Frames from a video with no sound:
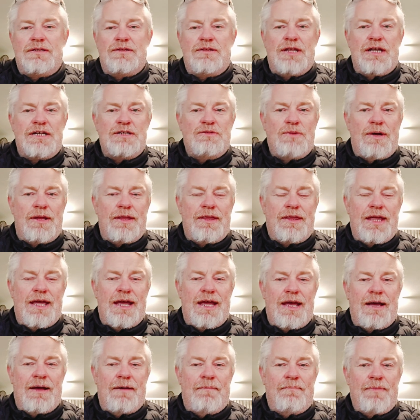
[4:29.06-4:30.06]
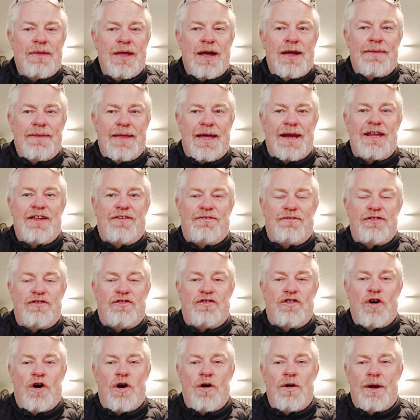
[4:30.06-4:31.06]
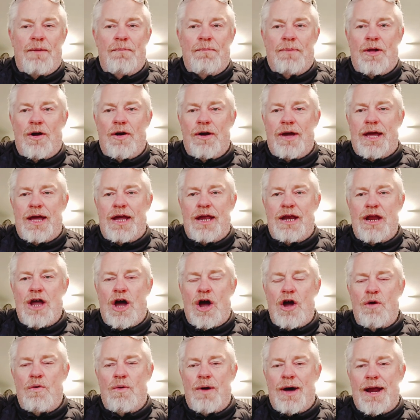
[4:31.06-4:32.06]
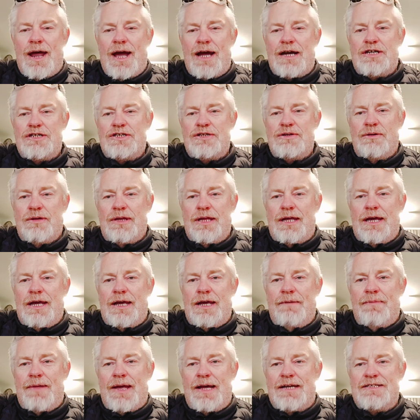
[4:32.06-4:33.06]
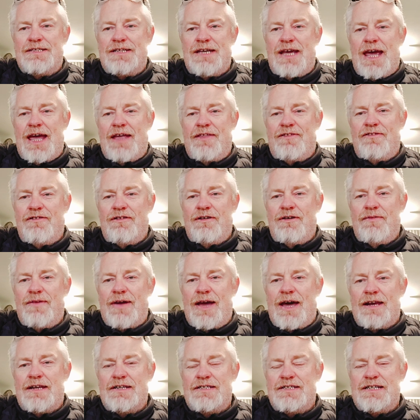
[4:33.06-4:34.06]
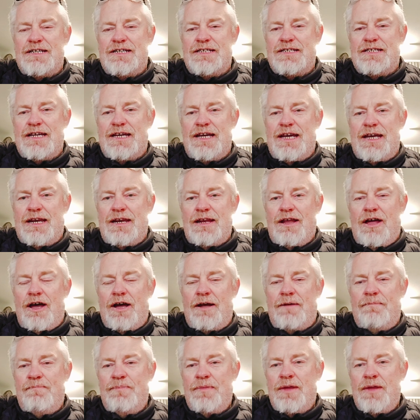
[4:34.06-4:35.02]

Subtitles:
there's one thing that is for sure in blogging: no one actually has the answer of how to succeed. Like,